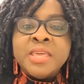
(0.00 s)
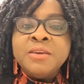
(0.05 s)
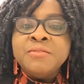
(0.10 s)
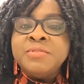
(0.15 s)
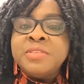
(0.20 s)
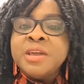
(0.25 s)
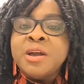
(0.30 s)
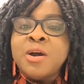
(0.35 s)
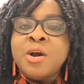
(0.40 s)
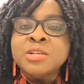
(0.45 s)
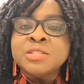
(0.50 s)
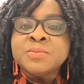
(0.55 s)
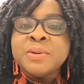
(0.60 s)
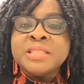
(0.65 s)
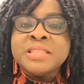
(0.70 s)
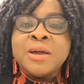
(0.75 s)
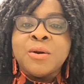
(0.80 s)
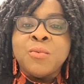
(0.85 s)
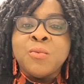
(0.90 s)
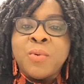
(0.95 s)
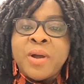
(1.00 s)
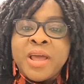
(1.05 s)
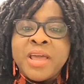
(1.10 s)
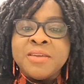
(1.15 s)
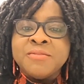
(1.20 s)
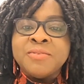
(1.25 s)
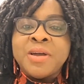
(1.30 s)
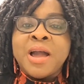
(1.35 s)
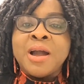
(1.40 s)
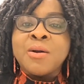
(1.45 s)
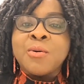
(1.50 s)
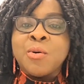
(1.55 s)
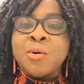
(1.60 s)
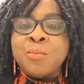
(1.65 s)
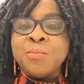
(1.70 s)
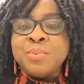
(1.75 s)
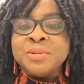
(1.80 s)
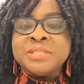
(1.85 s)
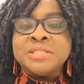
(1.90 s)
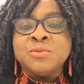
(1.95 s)
if their husband and wife are
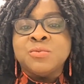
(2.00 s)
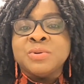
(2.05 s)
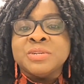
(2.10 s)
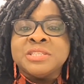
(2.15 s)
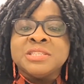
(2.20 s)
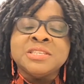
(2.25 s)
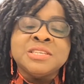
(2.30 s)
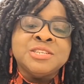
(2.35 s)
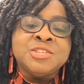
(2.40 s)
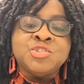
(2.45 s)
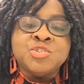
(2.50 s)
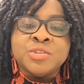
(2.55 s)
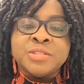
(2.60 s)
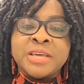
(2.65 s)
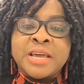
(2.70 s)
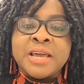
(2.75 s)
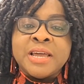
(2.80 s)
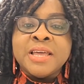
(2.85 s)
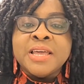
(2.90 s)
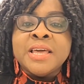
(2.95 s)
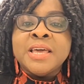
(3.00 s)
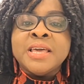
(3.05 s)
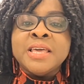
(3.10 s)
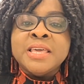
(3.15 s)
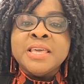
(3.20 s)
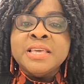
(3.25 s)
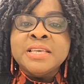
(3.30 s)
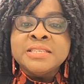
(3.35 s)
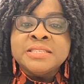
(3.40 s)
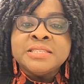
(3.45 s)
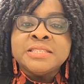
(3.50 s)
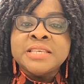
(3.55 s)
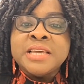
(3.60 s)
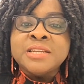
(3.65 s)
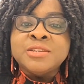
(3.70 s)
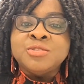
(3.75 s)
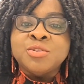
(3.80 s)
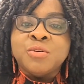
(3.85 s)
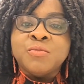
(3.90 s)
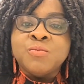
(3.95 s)
competing with each other
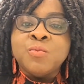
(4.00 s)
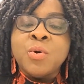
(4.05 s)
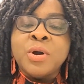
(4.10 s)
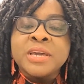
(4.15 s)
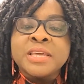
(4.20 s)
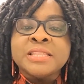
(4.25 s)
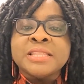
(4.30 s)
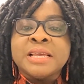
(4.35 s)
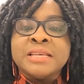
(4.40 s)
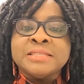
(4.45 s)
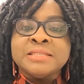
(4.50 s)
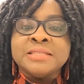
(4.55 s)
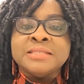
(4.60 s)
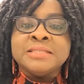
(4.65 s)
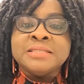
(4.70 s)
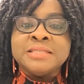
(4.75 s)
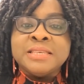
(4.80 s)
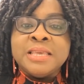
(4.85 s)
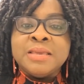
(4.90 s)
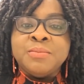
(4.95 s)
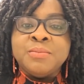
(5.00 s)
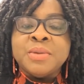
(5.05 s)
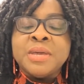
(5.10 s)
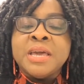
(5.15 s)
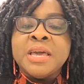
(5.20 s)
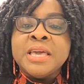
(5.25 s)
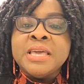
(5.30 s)
instead of working as a team,